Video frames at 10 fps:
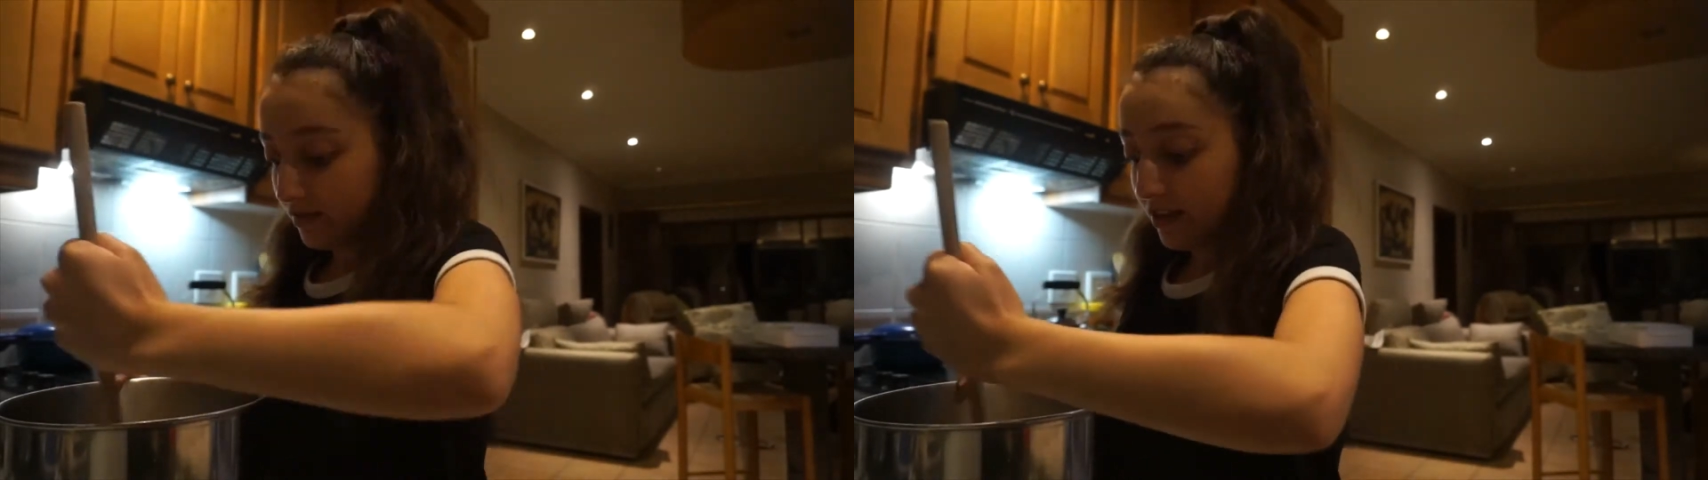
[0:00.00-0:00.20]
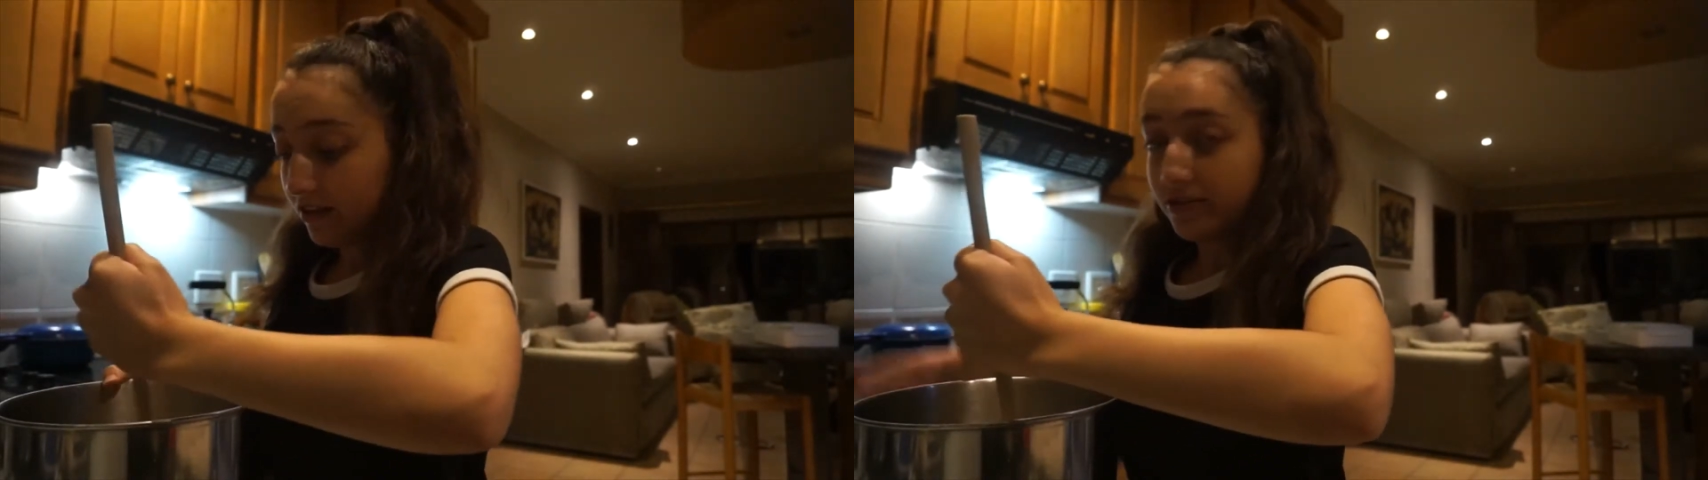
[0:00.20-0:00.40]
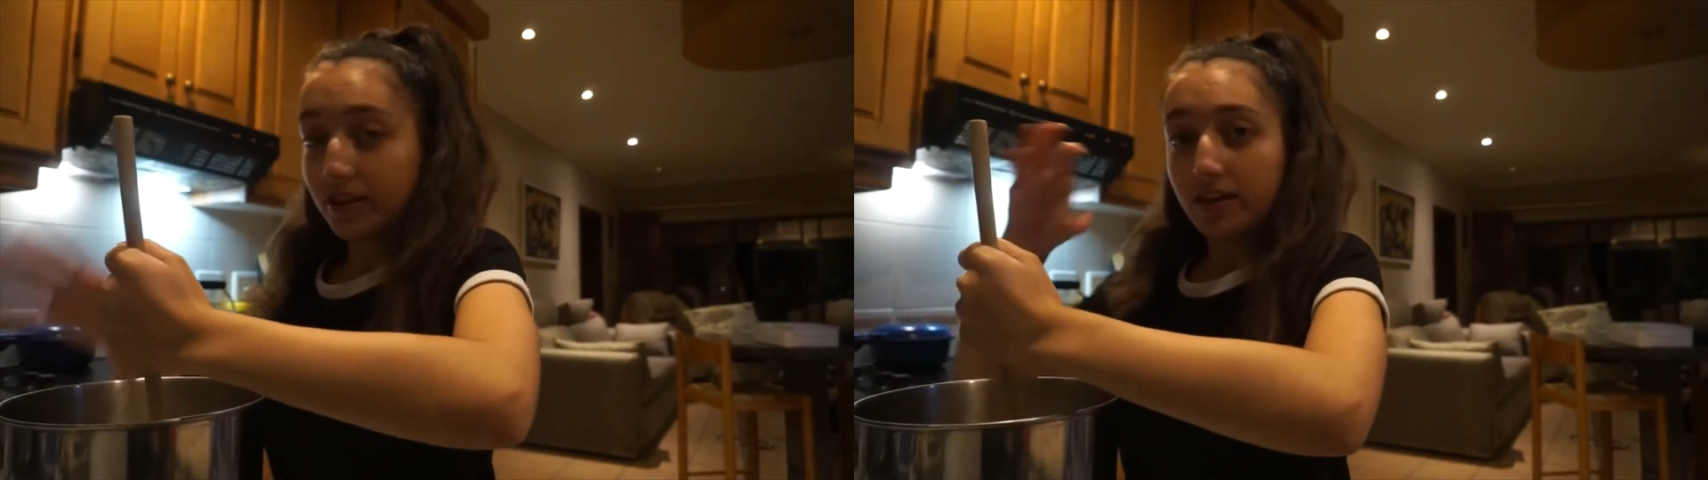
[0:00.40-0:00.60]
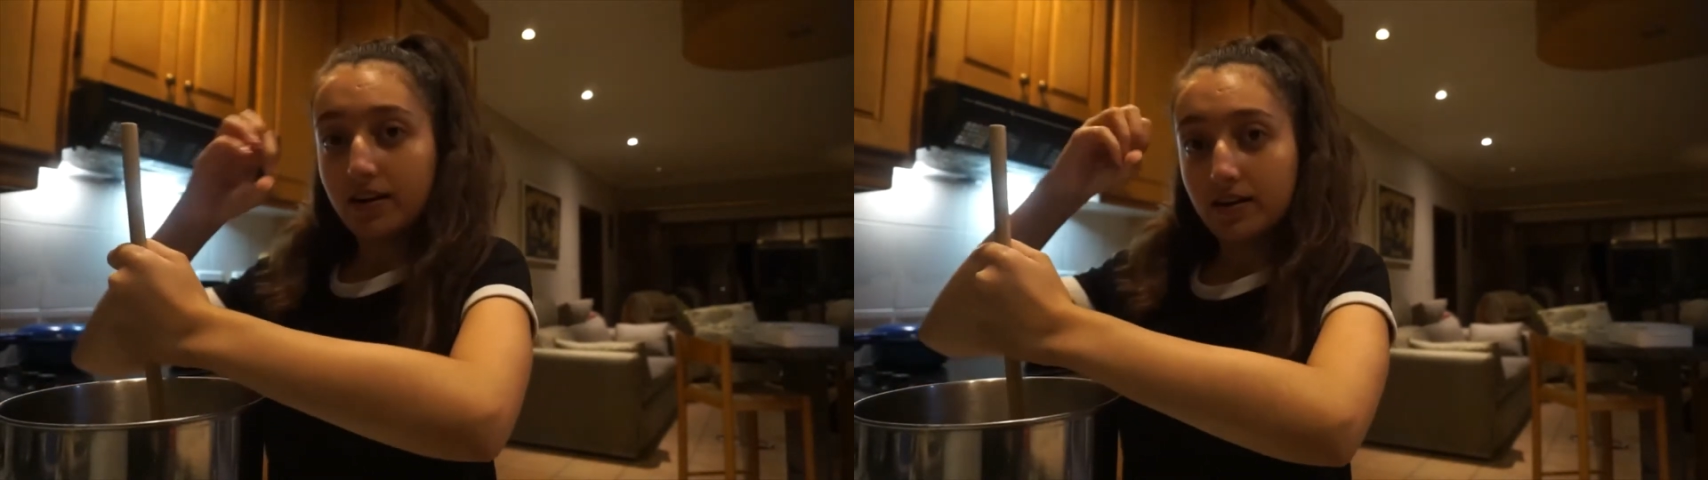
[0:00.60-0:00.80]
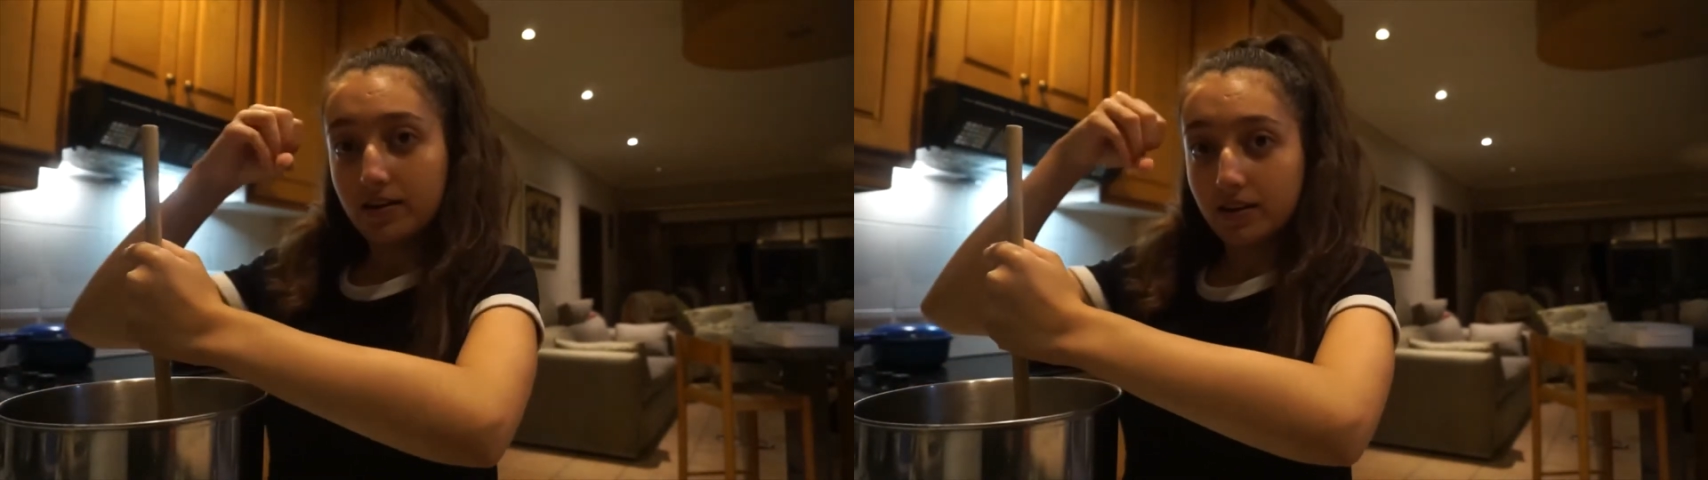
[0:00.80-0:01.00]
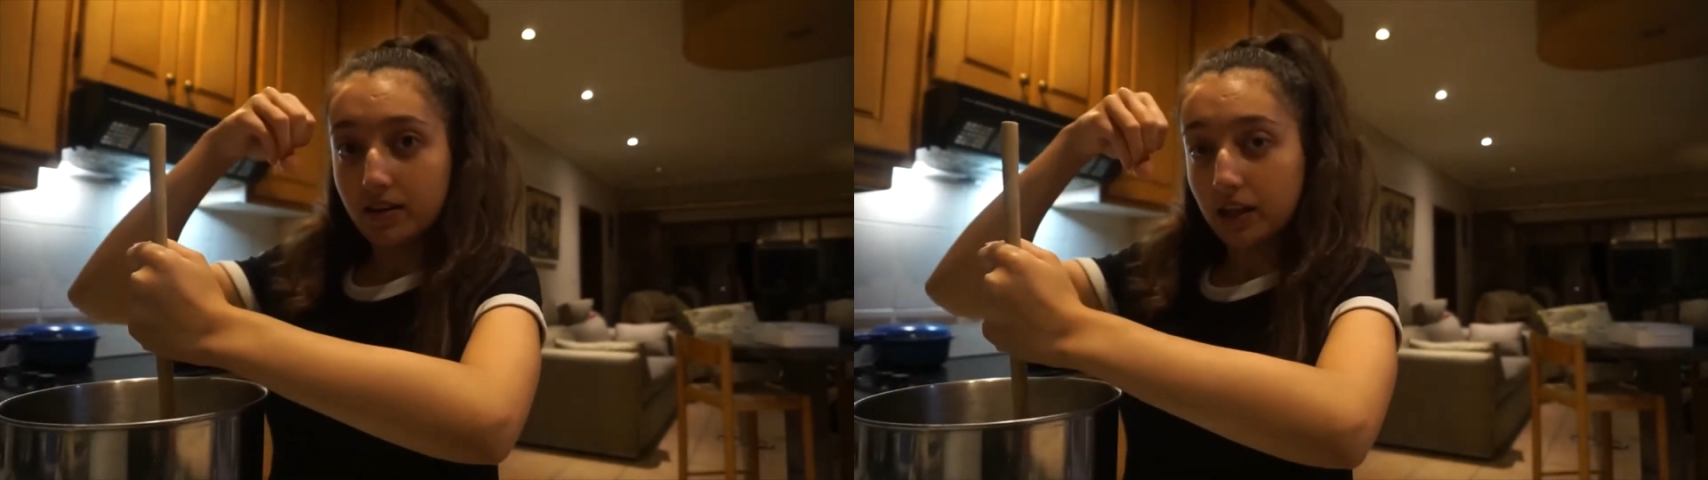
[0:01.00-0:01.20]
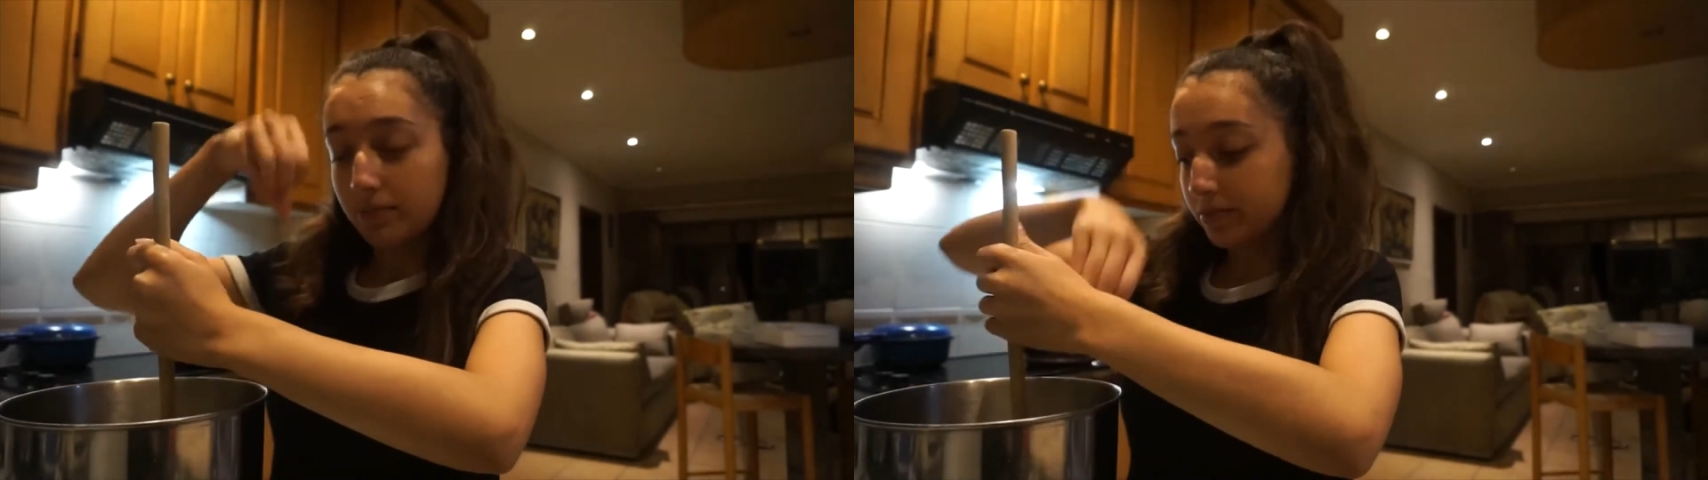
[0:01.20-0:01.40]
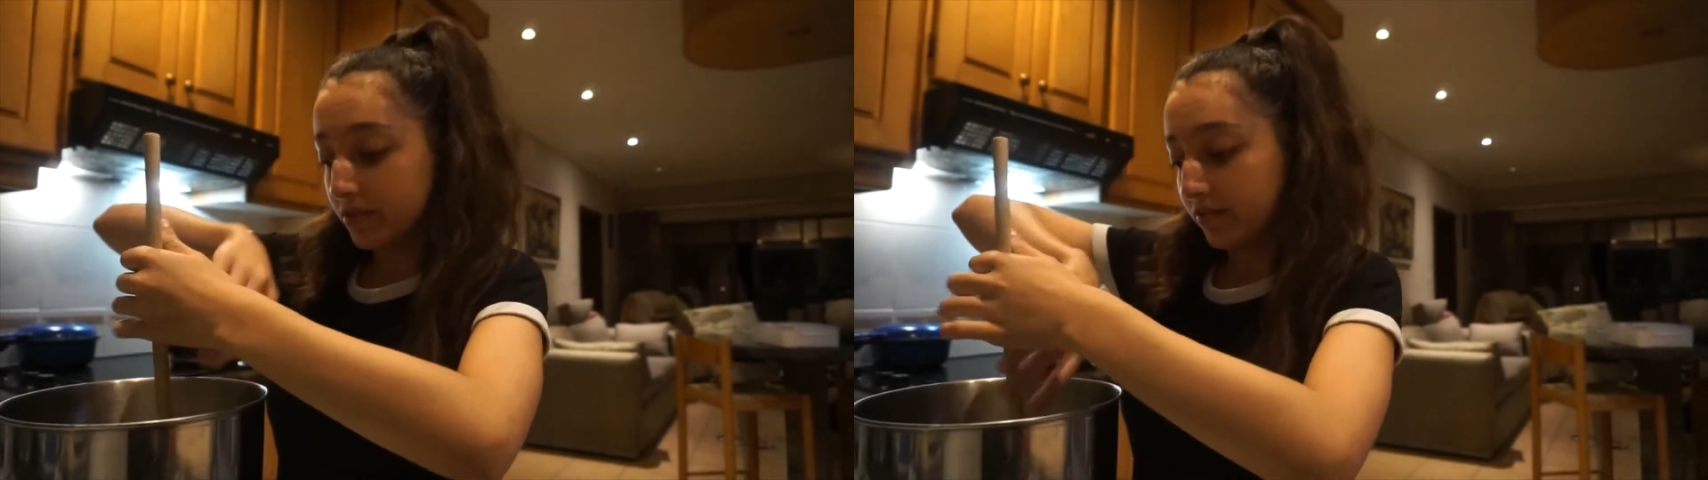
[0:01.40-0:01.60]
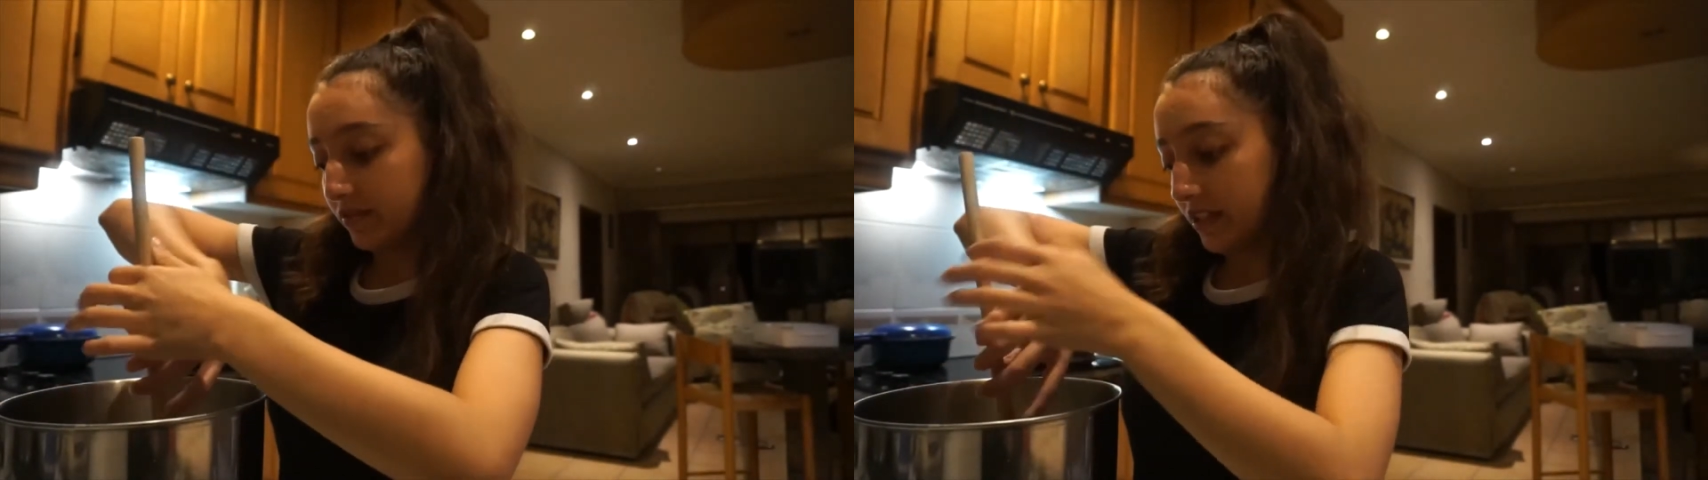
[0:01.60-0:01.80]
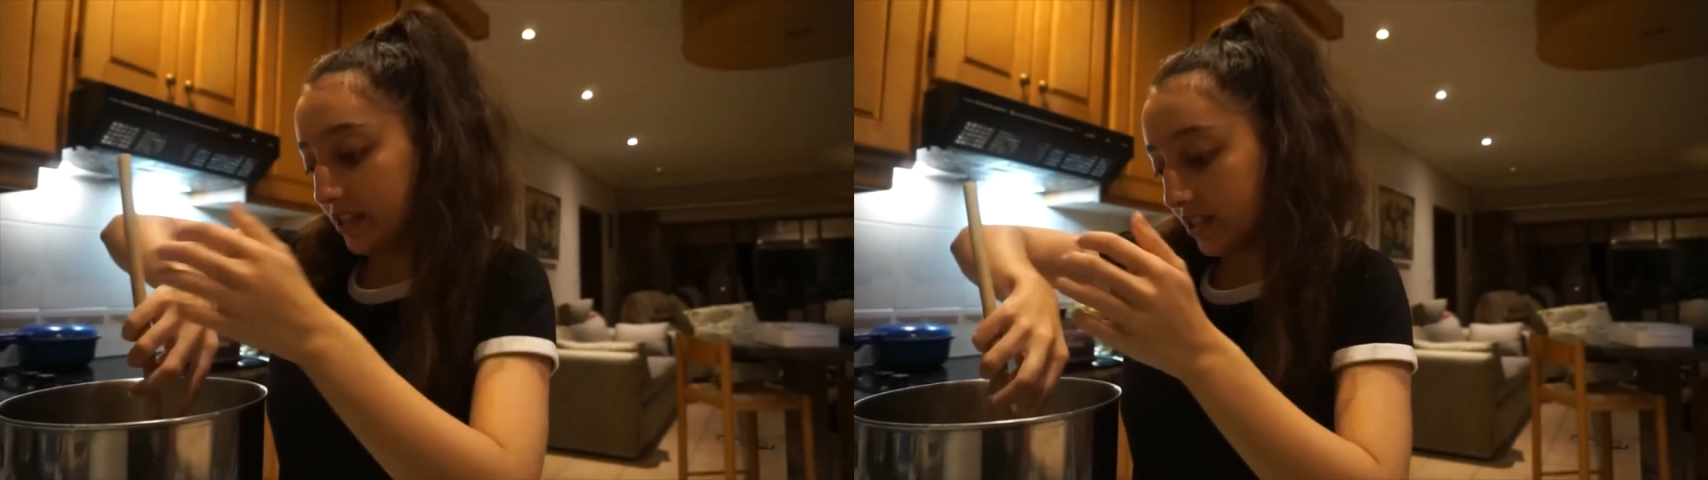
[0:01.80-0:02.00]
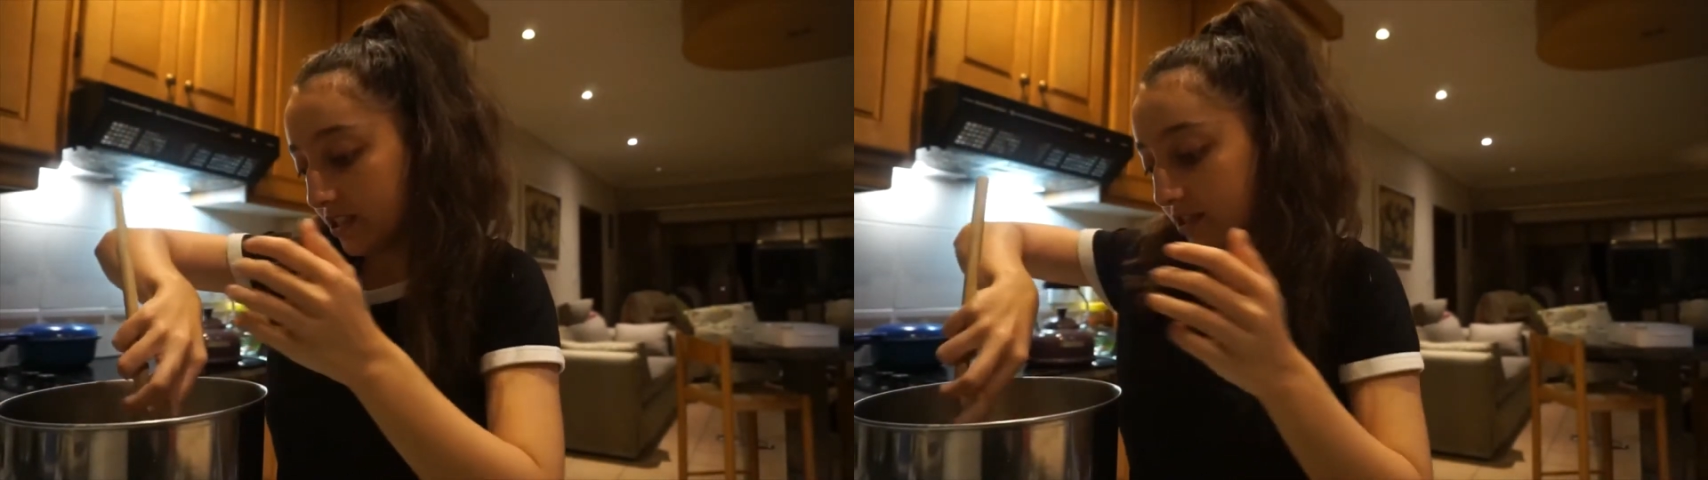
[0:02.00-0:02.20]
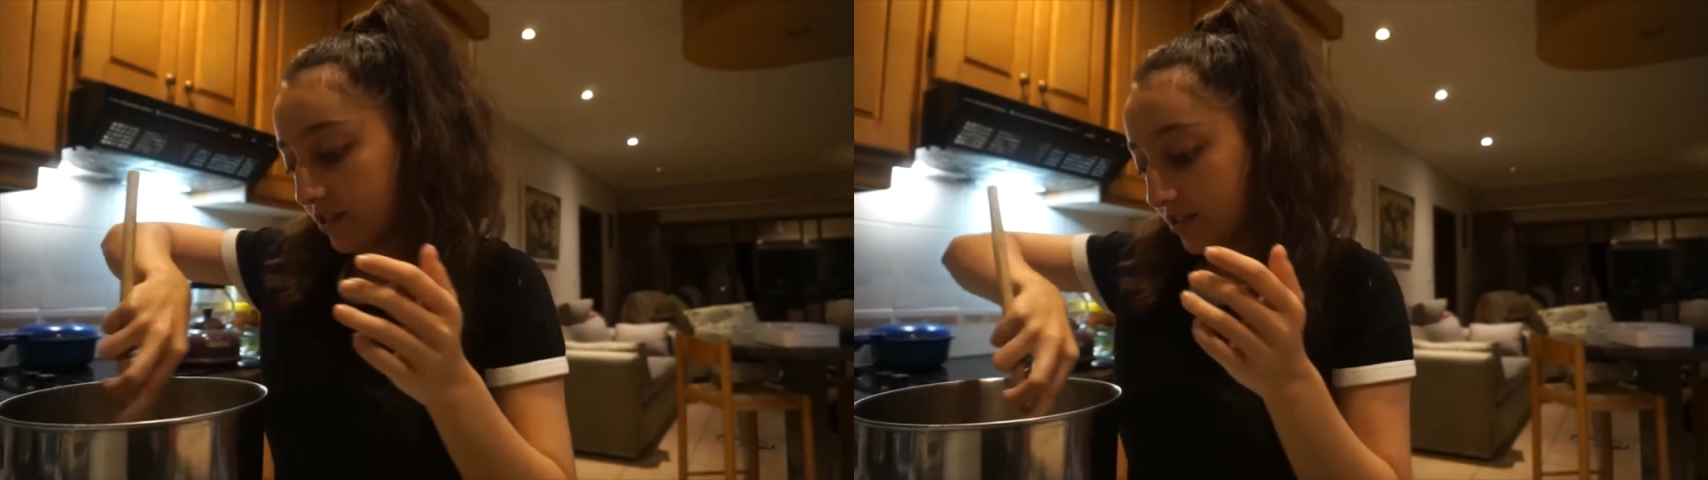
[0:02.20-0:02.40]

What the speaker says: And there's like clumps of yeast.